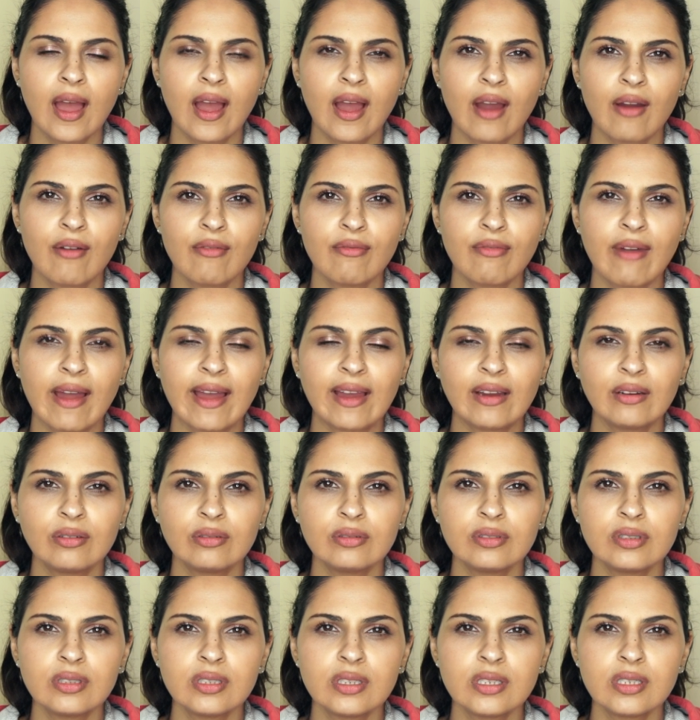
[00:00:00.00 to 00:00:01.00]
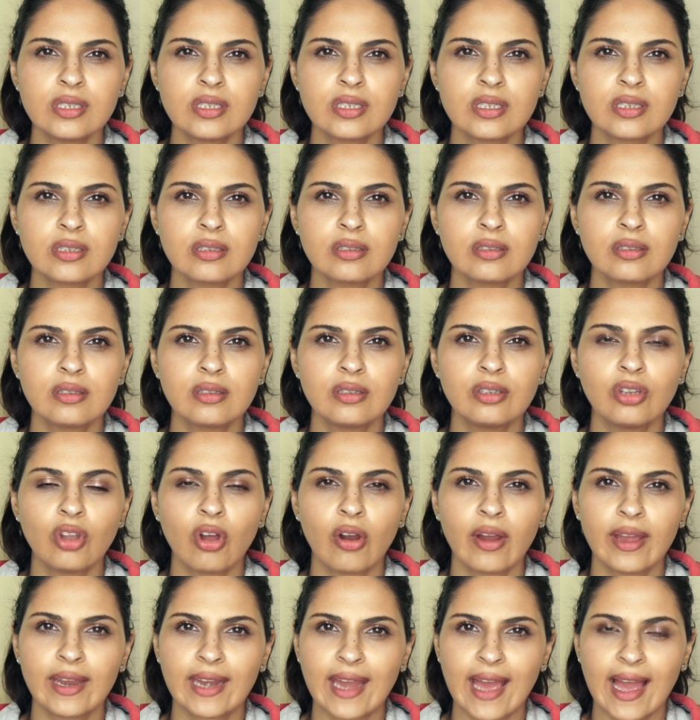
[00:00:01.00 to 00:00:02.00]
around
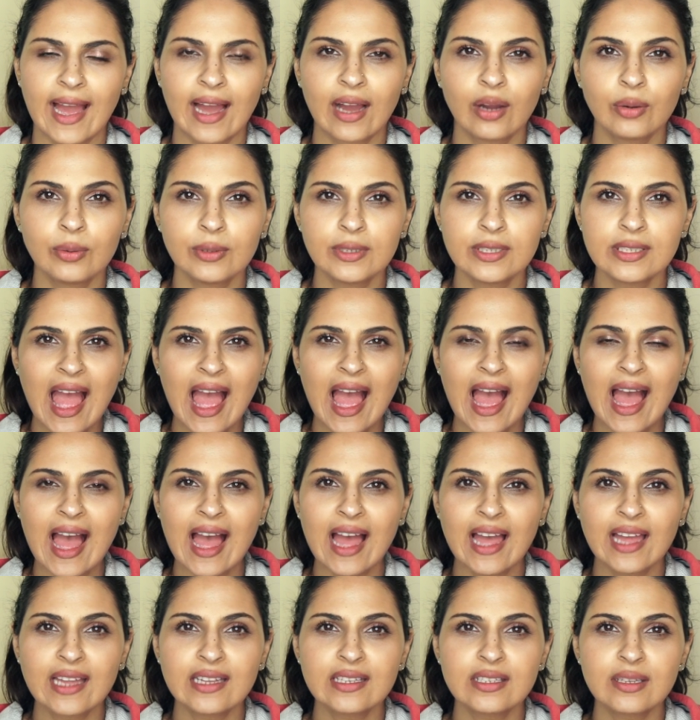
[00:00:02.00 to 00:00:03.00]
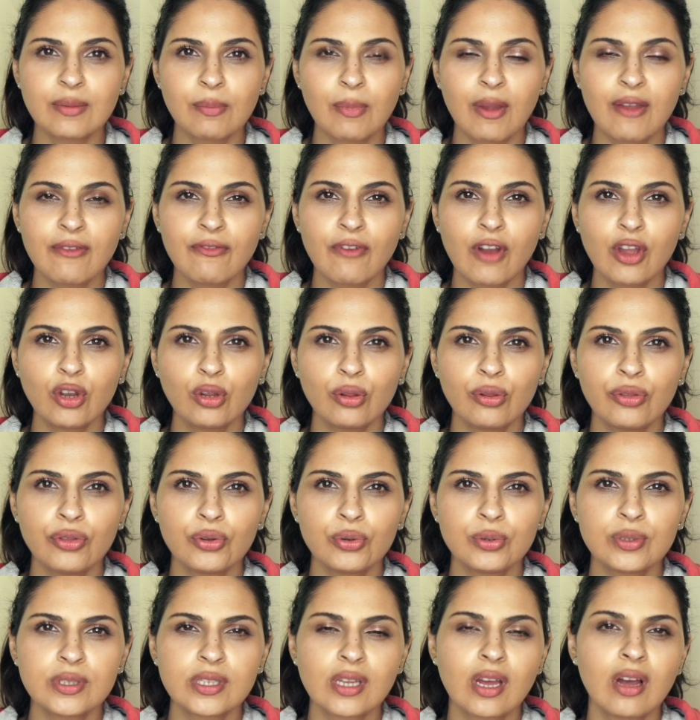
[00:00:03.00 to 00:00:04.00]
9 hours. And my final
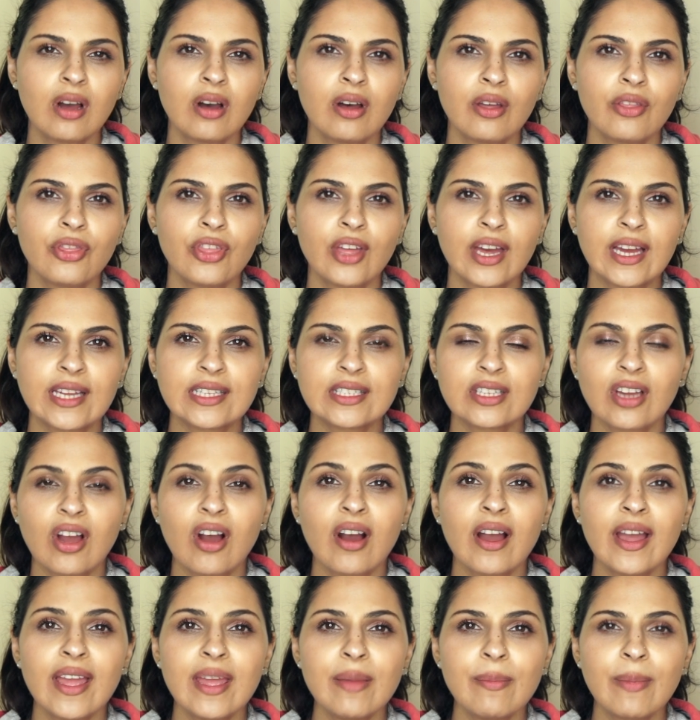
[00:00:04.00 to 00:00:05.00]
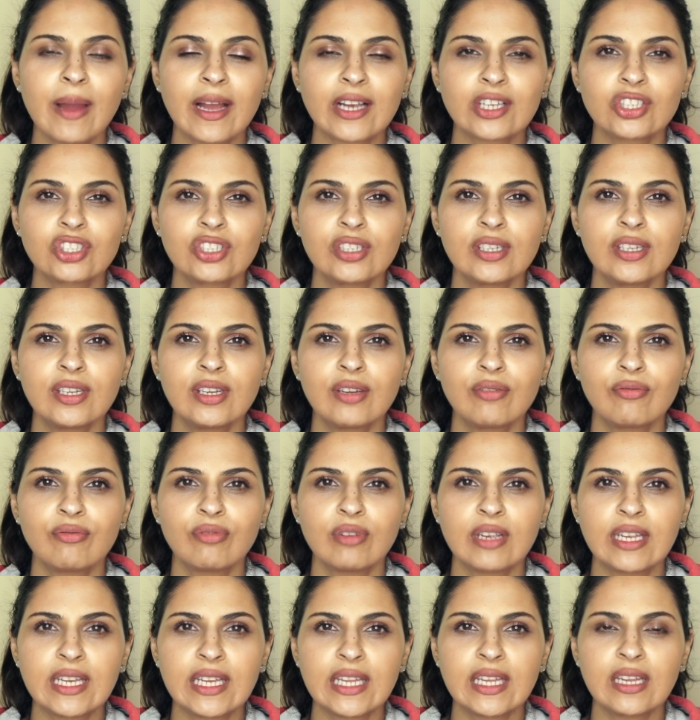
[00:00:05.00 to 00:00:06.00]
thoughts are that I am actually
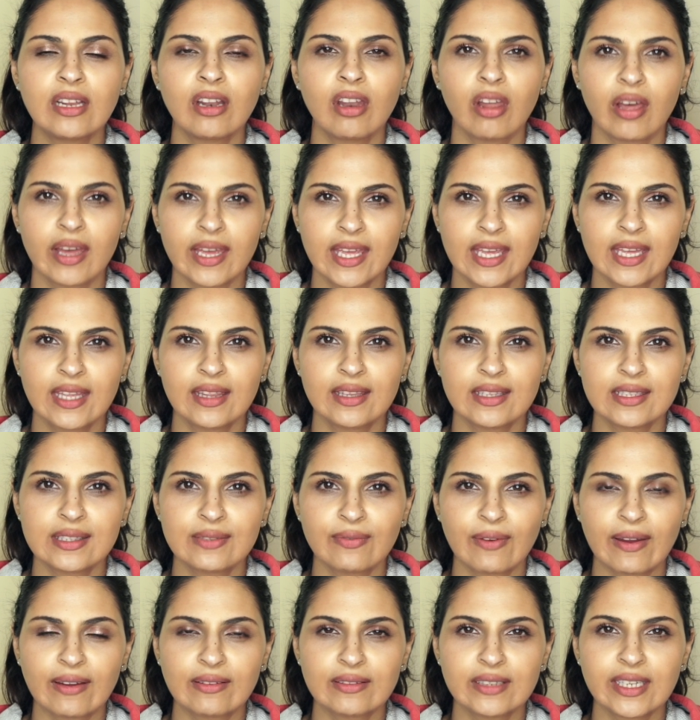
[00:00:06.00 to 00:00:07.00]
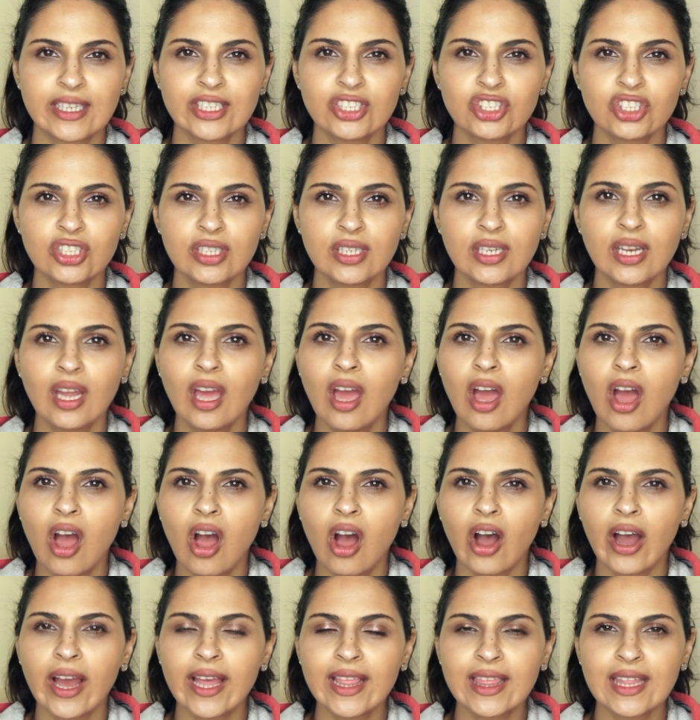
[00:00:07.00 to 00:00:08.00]
really liking this foundation.
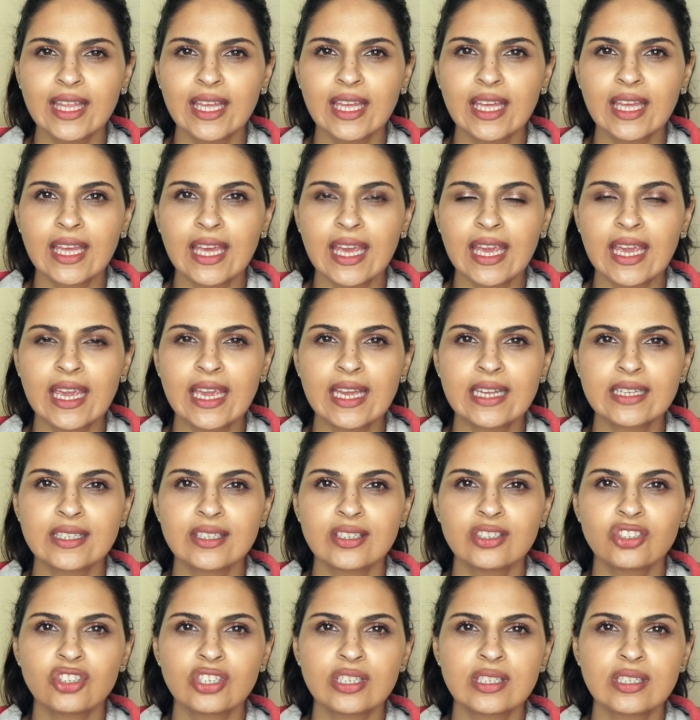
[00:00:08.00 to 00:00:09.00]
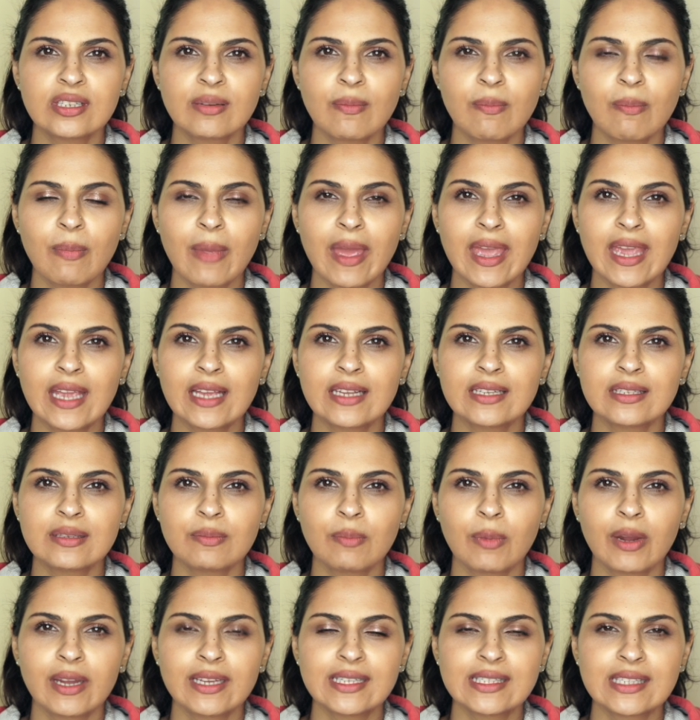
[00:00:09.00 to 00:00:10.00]
I think it just makes
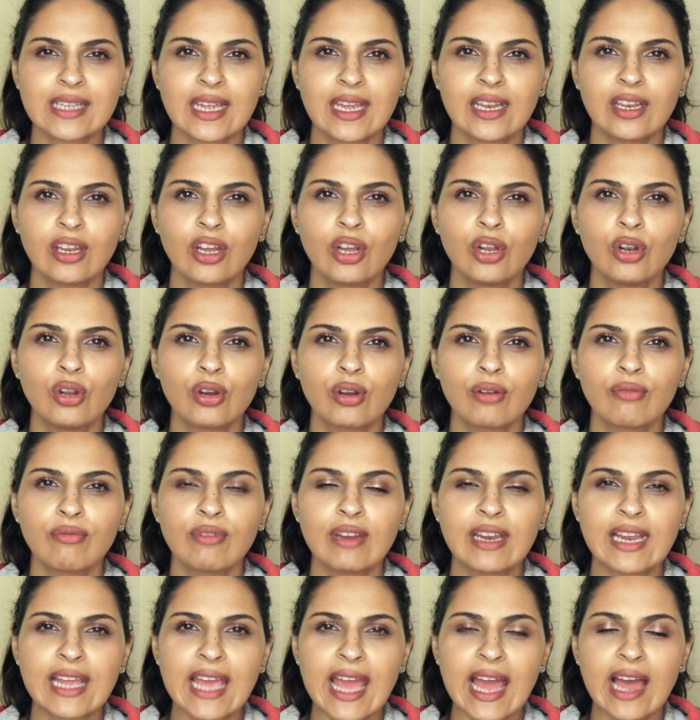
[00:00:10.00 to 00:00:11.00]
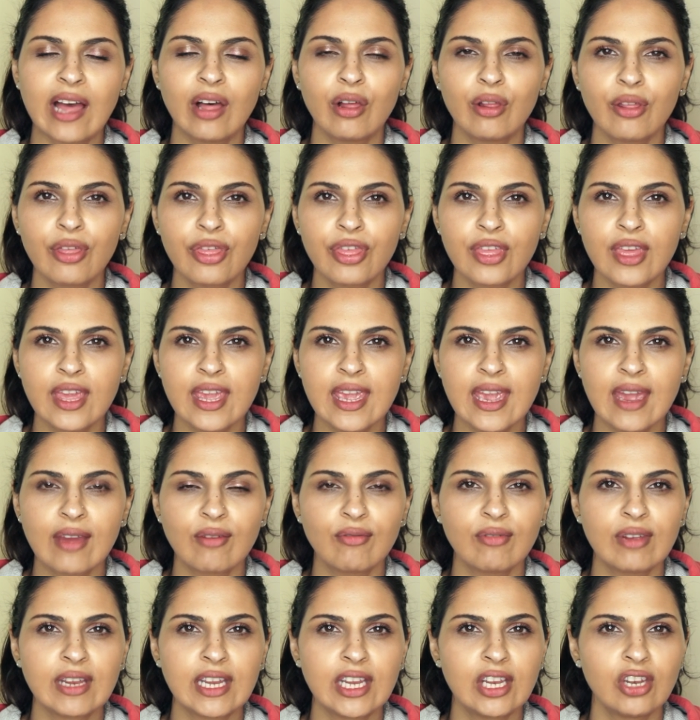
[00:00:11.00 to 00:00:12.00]
my skin look really healthy
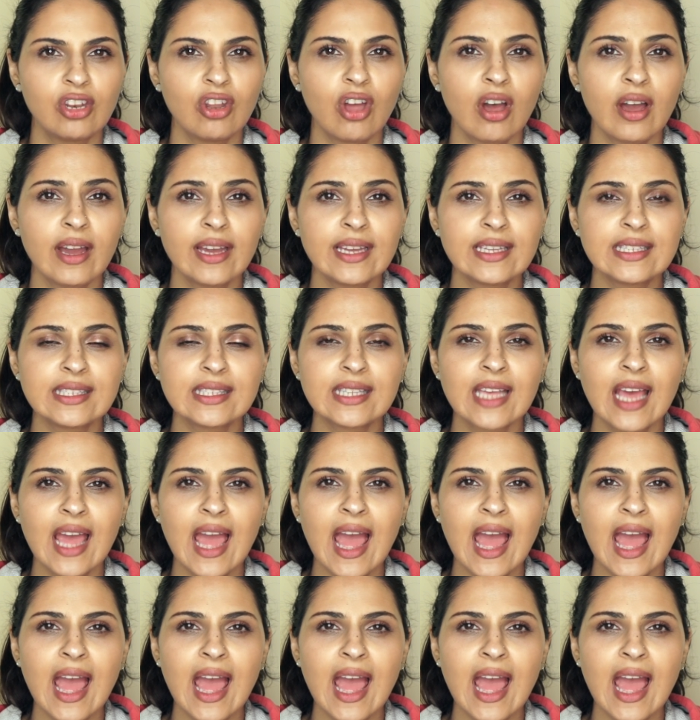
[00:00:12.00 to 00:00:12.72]
and really nice,